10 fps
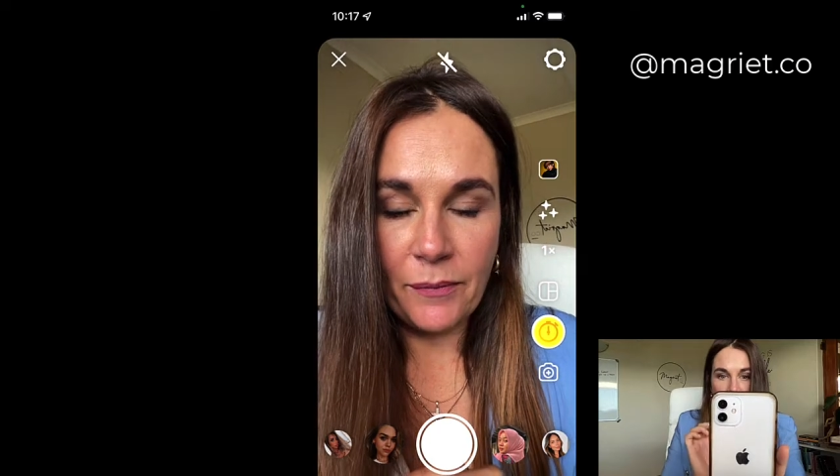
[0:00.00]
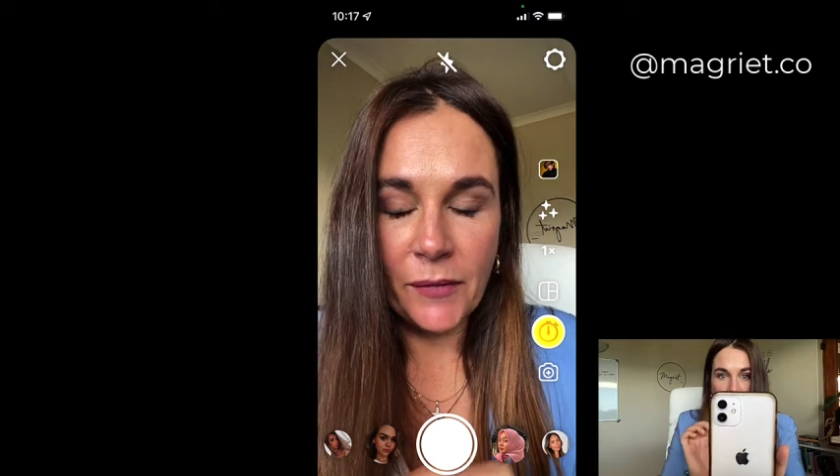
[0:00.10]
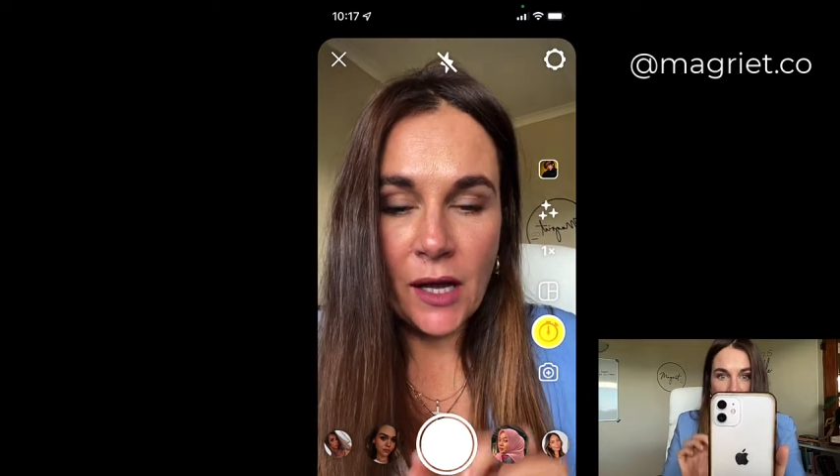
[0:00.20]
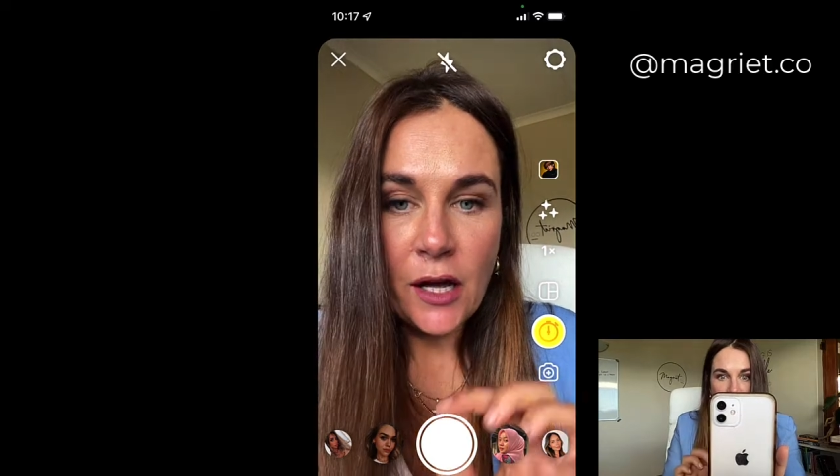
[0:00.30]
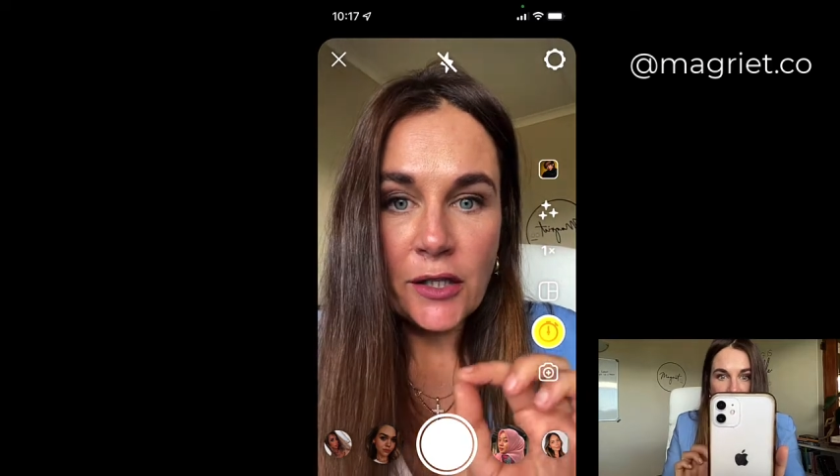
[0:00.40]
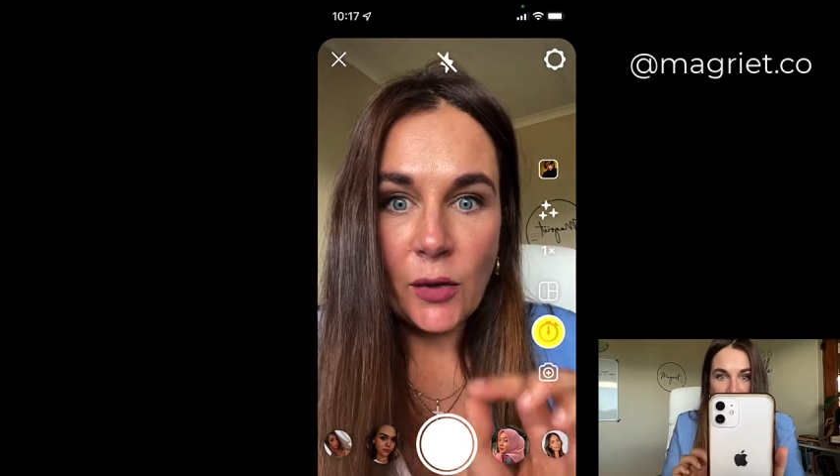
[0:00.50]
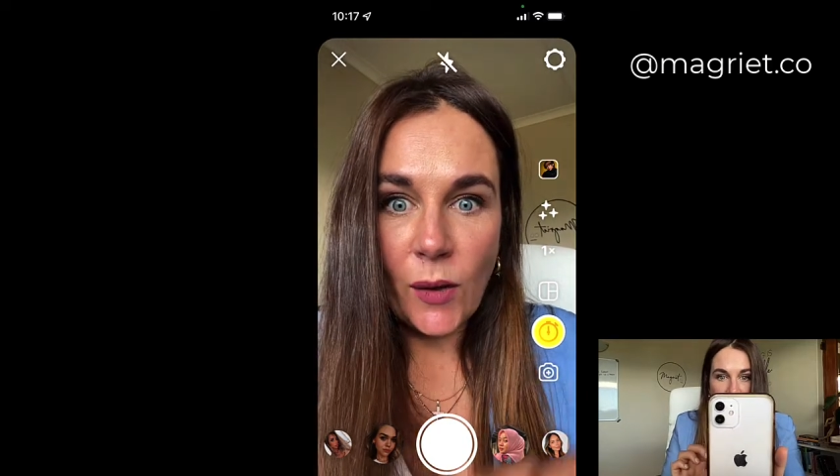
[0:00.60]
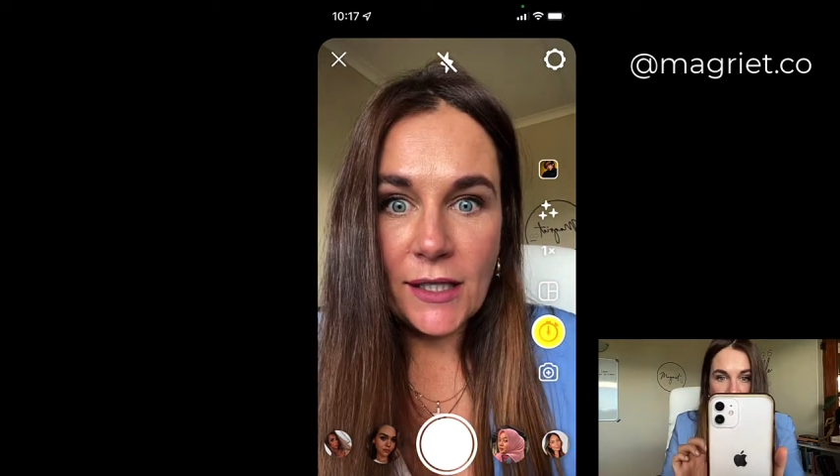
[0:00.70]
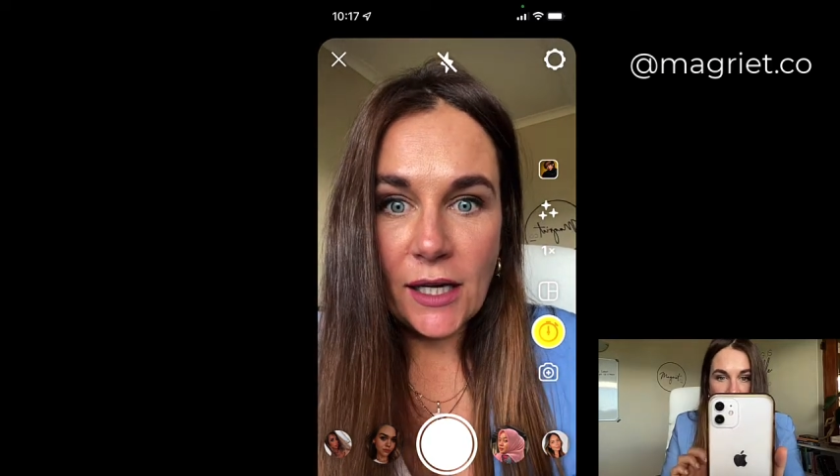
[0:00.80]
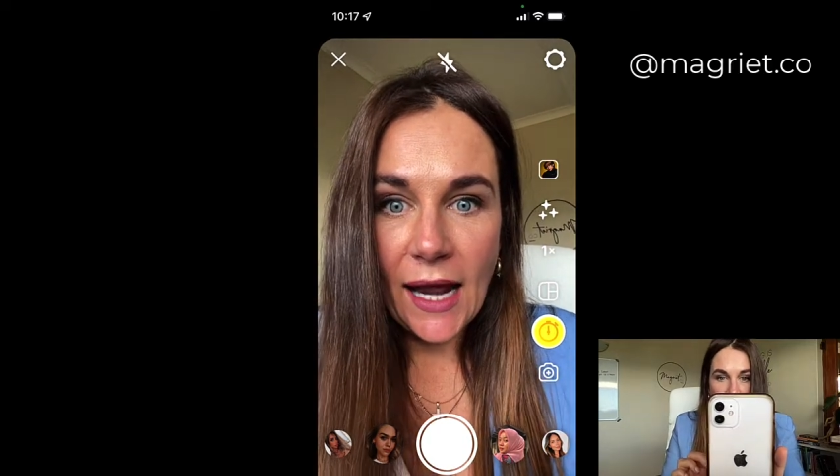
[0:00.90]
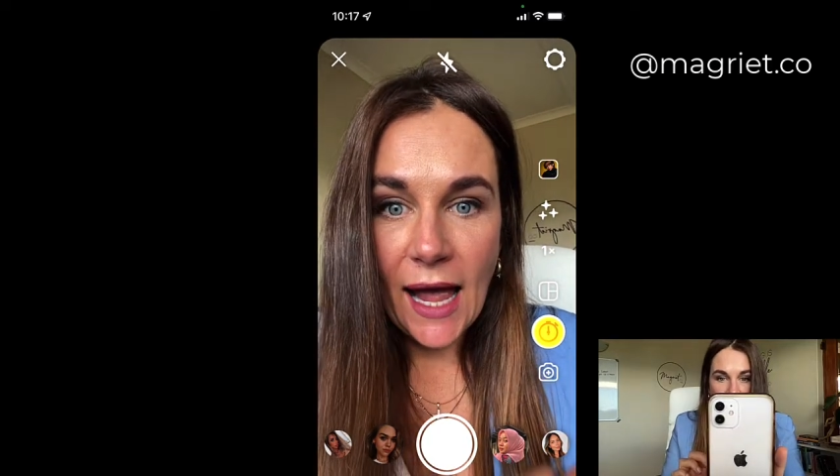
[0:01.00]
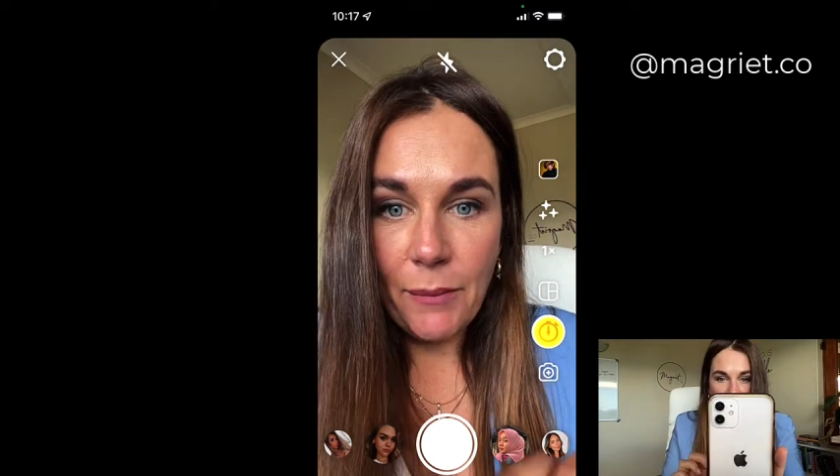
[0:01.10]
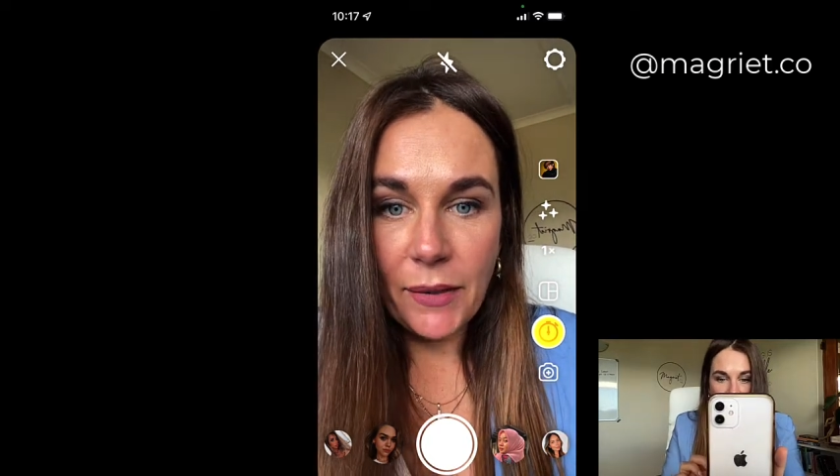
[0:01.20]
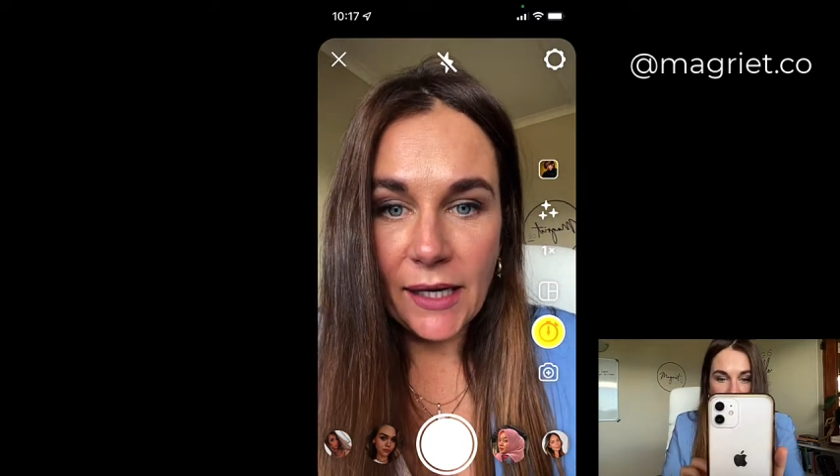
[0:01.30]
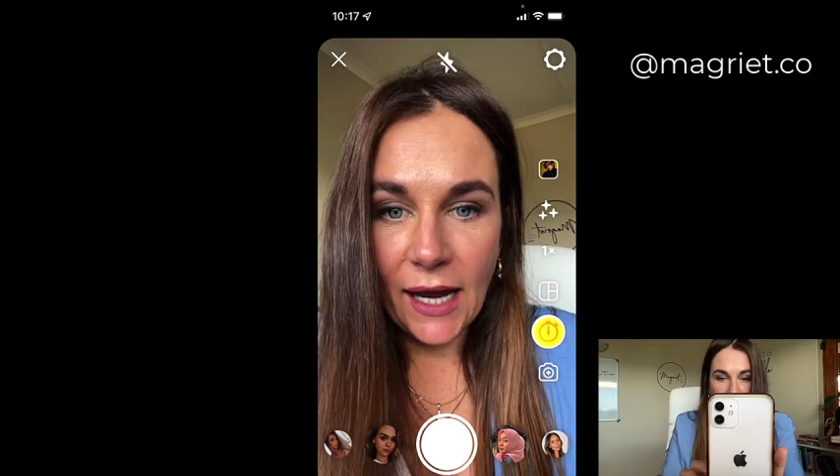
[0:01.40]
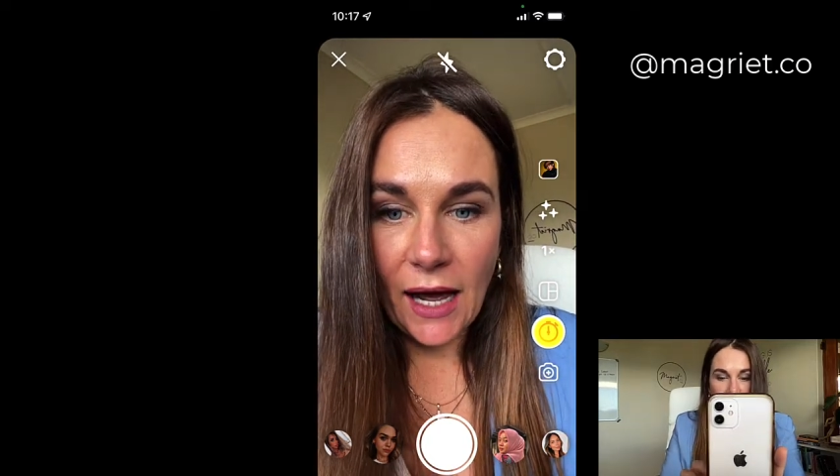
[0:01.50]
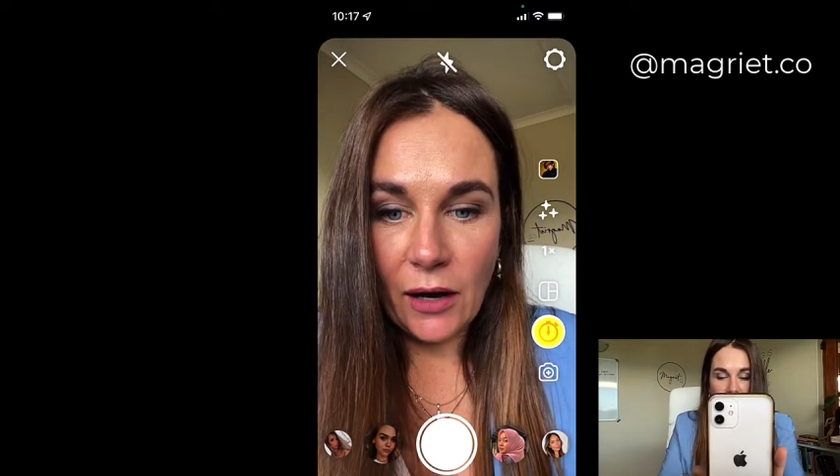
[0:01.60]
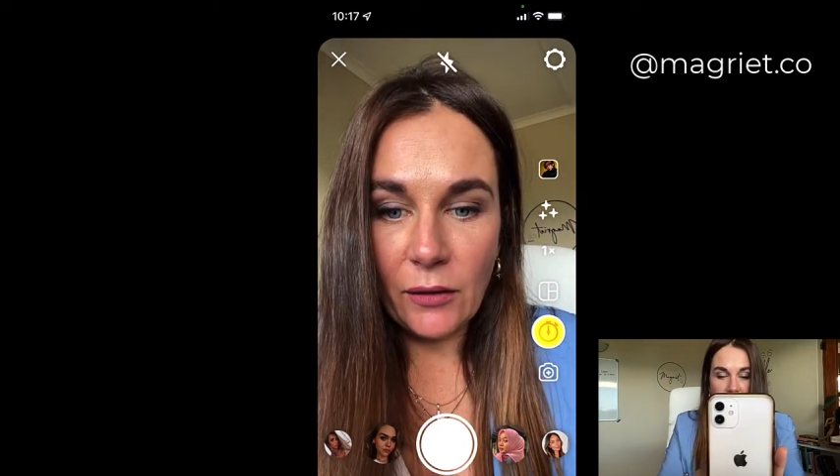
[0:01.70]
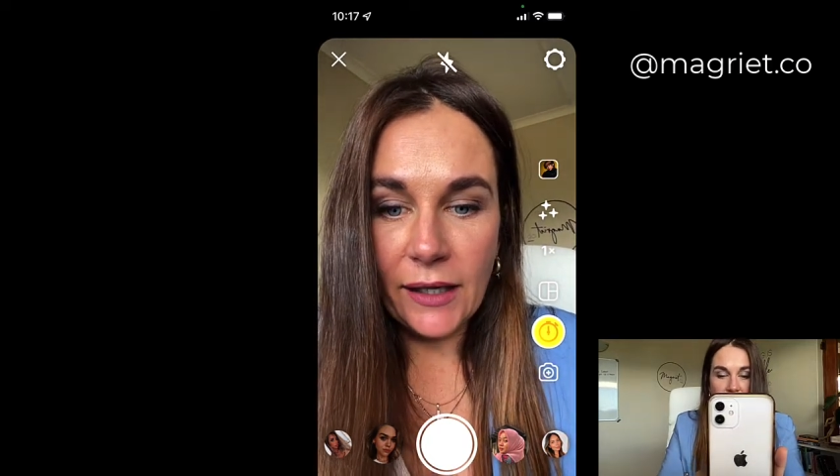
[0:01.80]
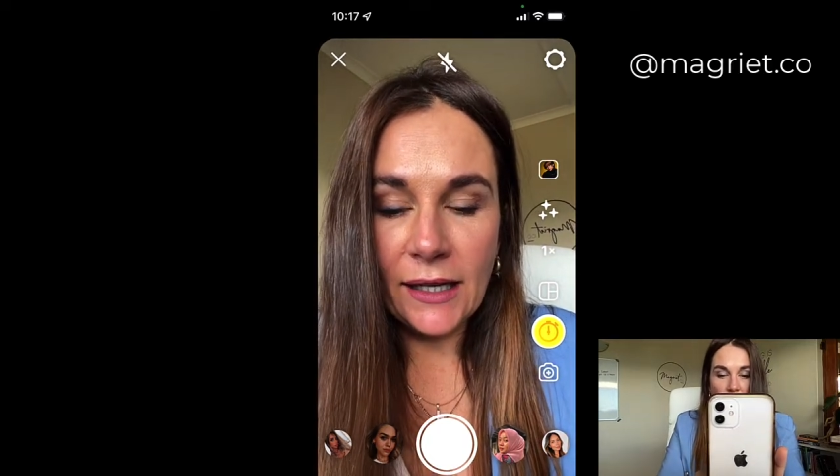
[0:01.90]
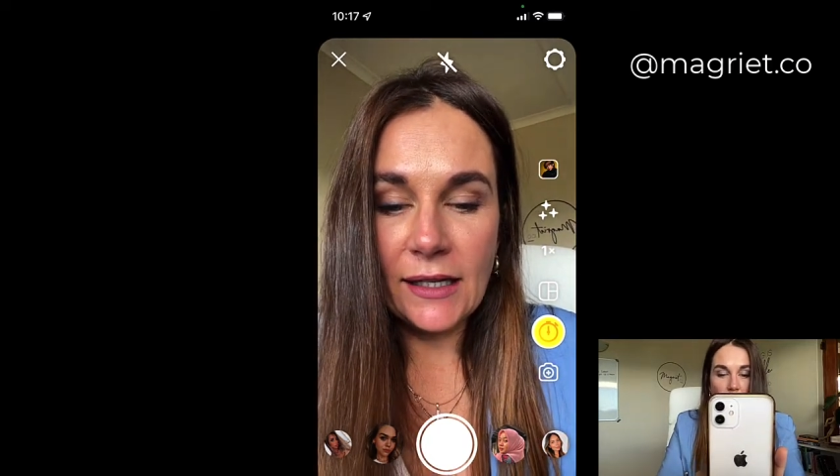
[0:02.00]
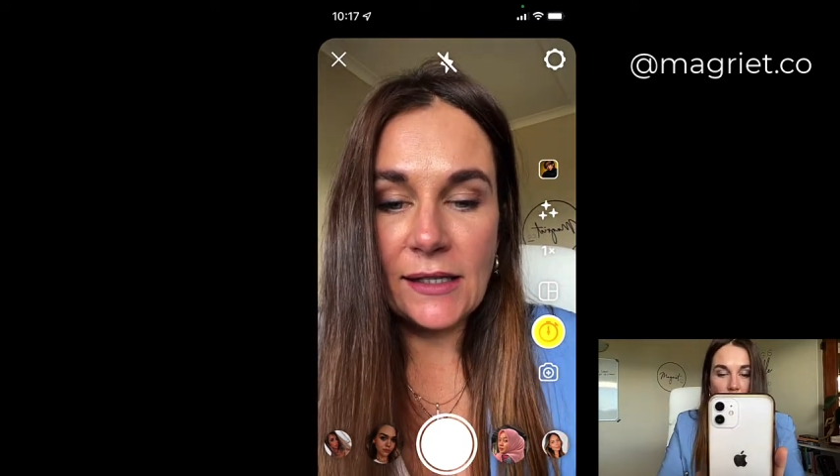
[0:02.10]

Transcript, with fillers: So what's going to happen now is